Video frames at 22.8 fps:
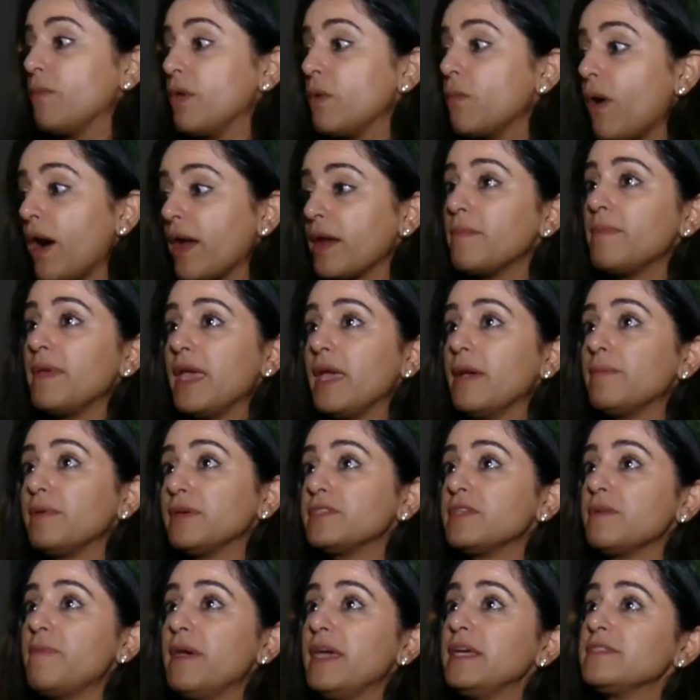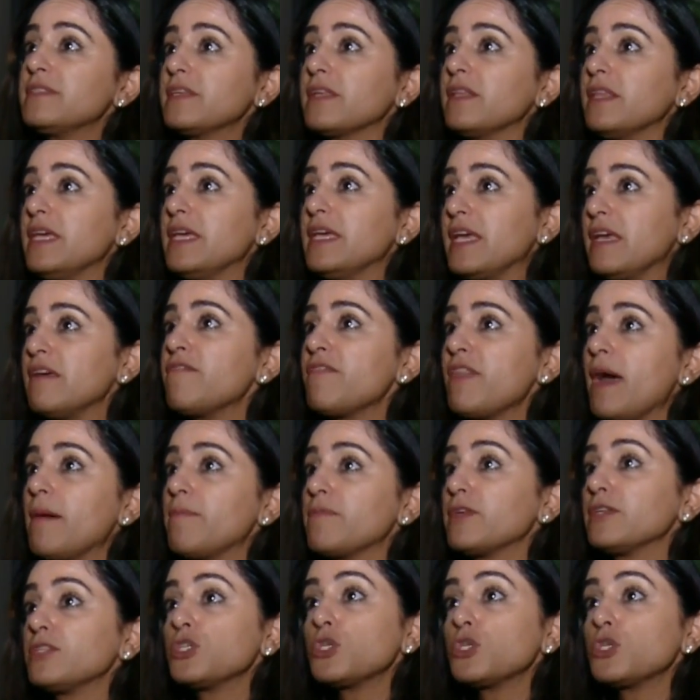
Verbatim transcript: We want to be able to basically give them the